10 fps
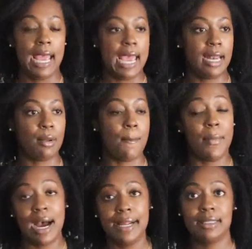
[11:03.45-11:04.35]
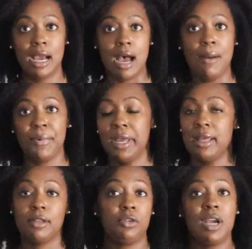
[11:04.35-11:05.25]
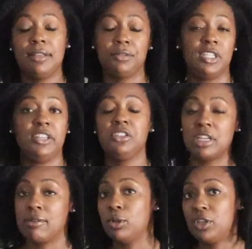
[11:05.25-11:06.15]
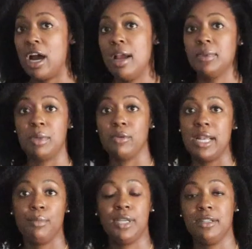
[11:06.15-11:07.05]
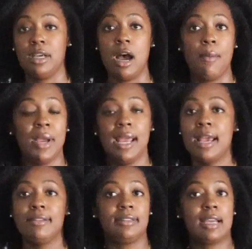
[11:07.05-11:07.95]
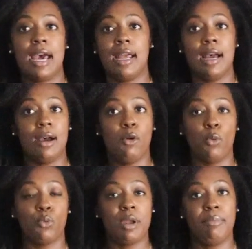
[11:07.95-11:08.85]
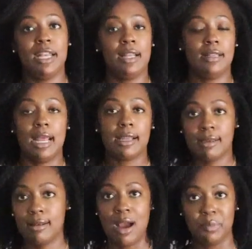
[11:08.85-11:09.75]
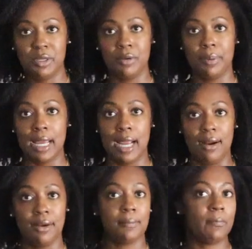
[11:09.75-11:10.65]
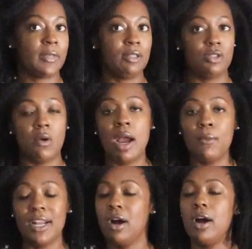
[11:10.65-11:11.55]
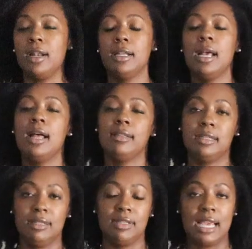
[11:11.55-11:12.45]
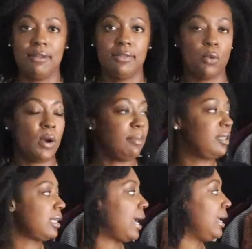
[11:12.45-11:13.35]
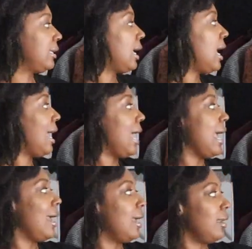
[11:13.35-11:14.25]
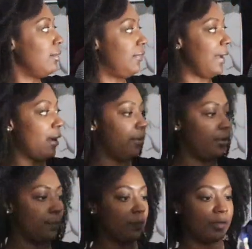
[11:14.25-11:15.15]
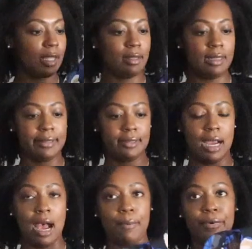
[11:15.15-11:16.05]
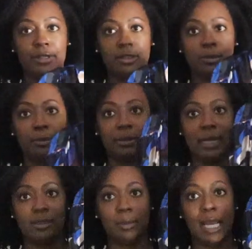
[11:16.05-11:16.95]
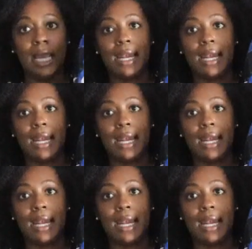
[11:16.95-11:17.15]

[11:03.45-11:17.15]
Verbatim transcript: And my top, which you guys have seen several times, my red and pink top, just got a rip in it that cannot be repaired. And so I went on the DVF website and found this top, which is a replacement.